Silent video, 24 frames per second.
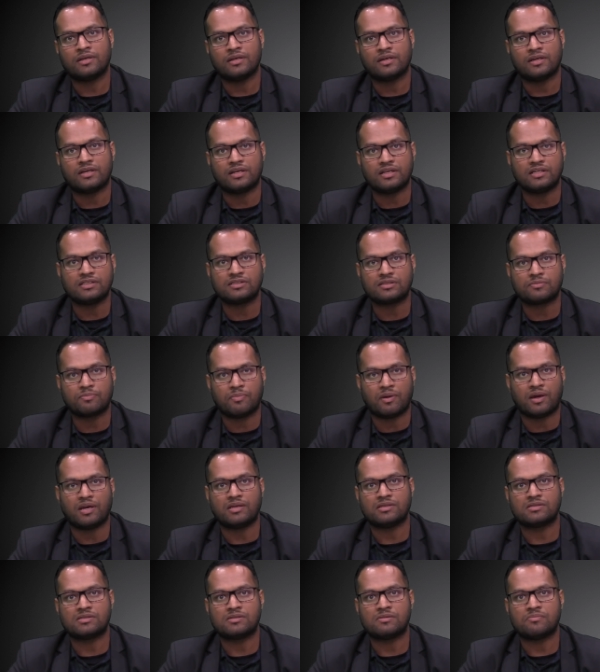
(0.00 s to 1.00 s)

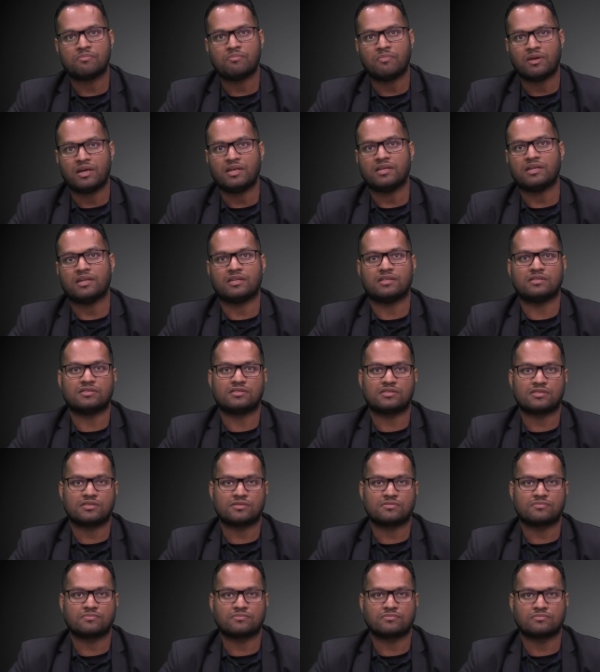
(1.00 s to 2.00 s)
risk-based
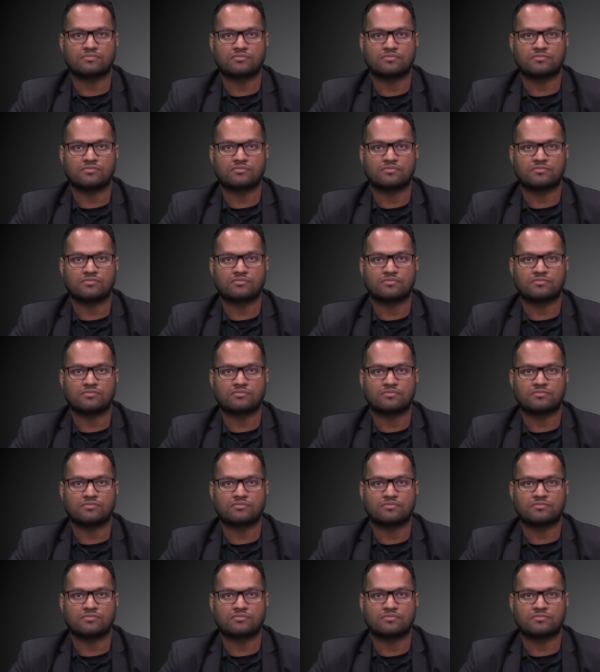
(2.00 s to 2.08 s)
maintenance,